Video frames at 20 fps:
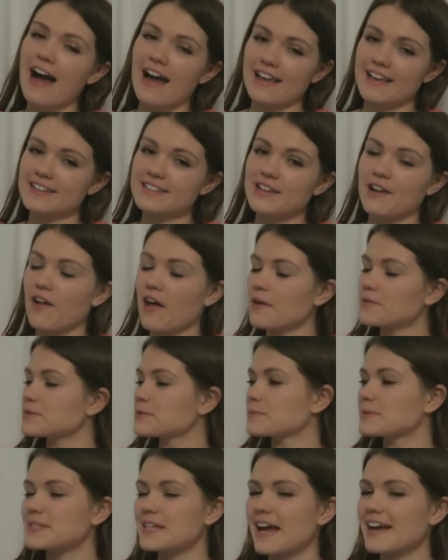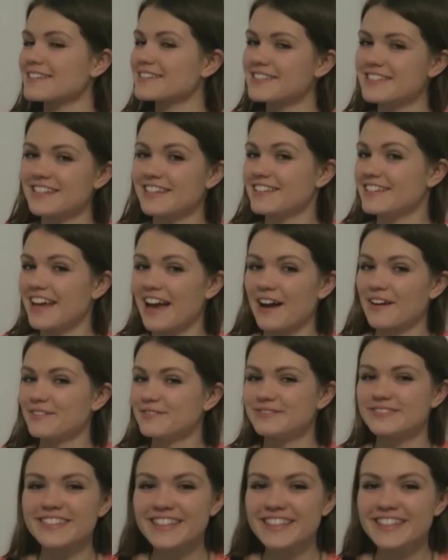I guess I'll have some snacks to eat now.